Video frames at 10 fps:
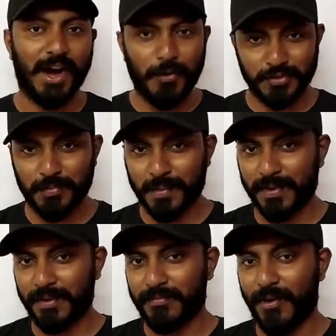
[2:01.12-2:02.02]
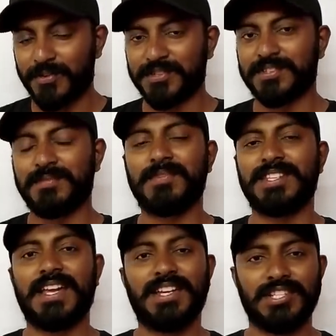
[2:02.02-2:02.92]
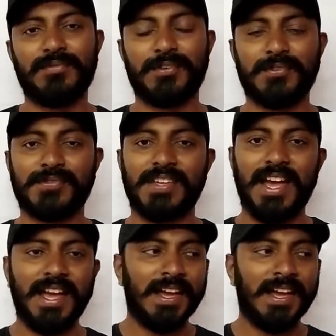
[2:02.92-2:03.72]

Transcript: how to prepare for system design interviews.